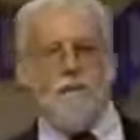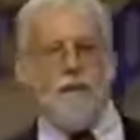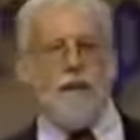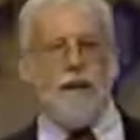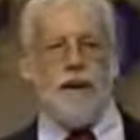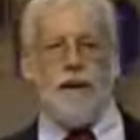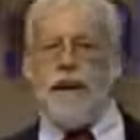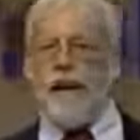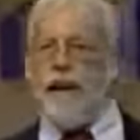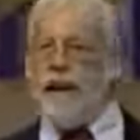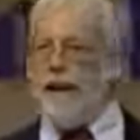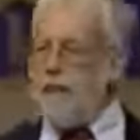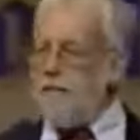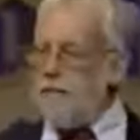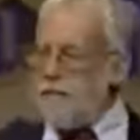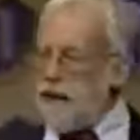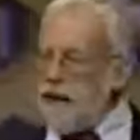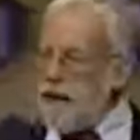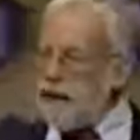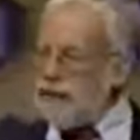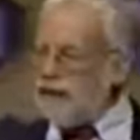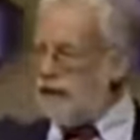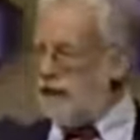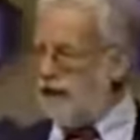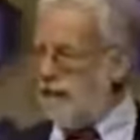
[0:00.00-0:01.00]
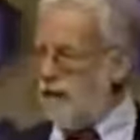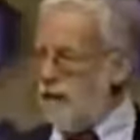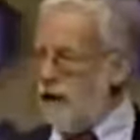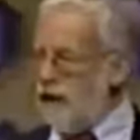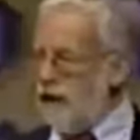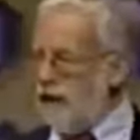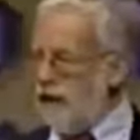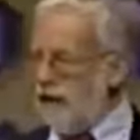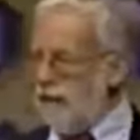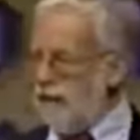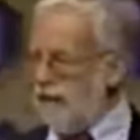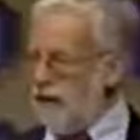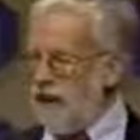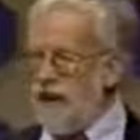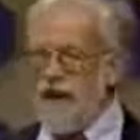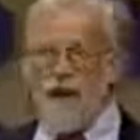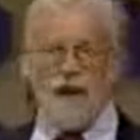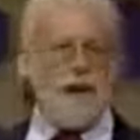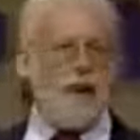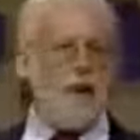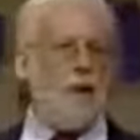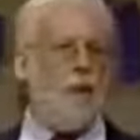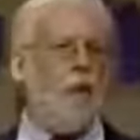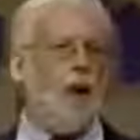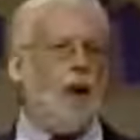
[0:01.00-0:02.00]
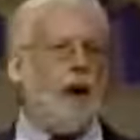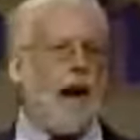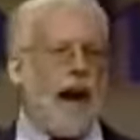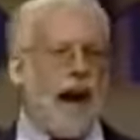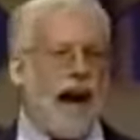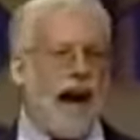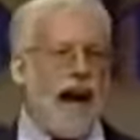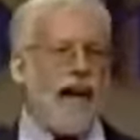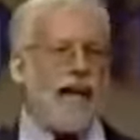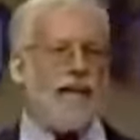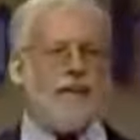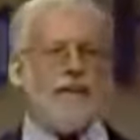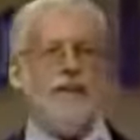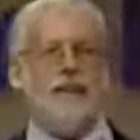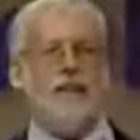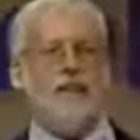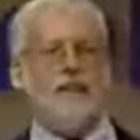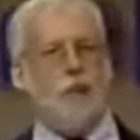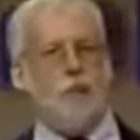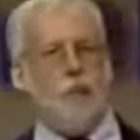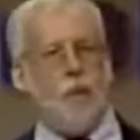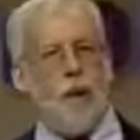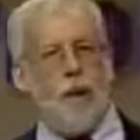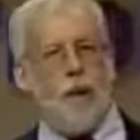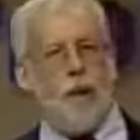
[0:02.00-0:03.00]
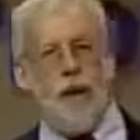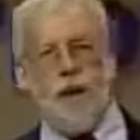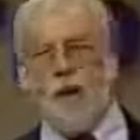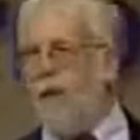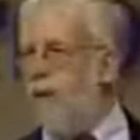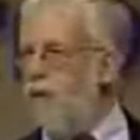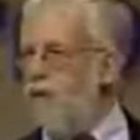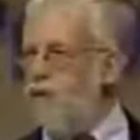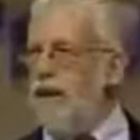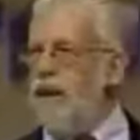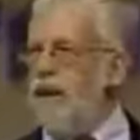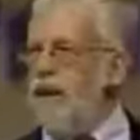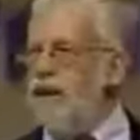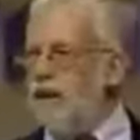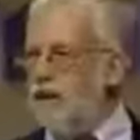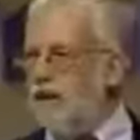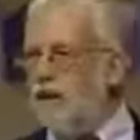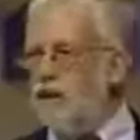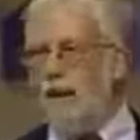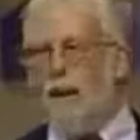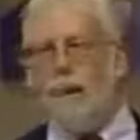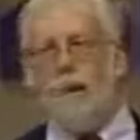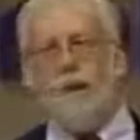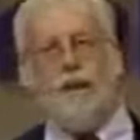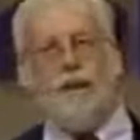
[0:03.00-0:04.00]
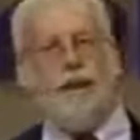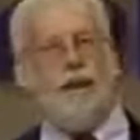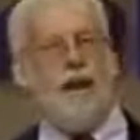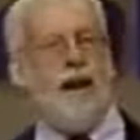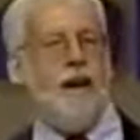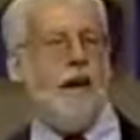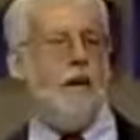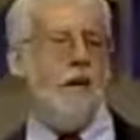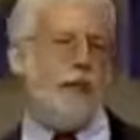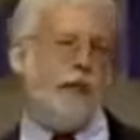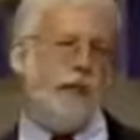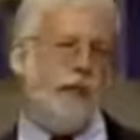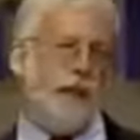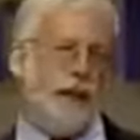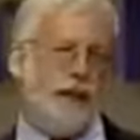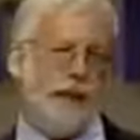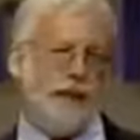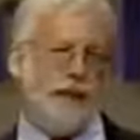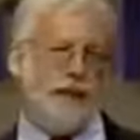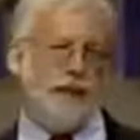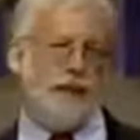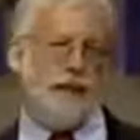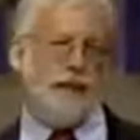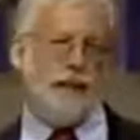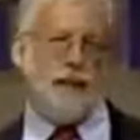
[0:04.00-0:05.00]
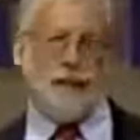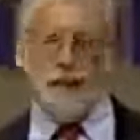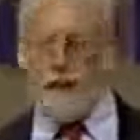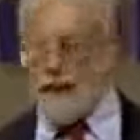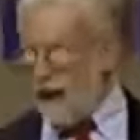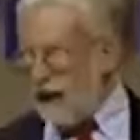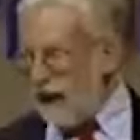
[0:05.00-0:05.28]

But yet in masonry, you are asked to swear an oath and you don't know what that oath is.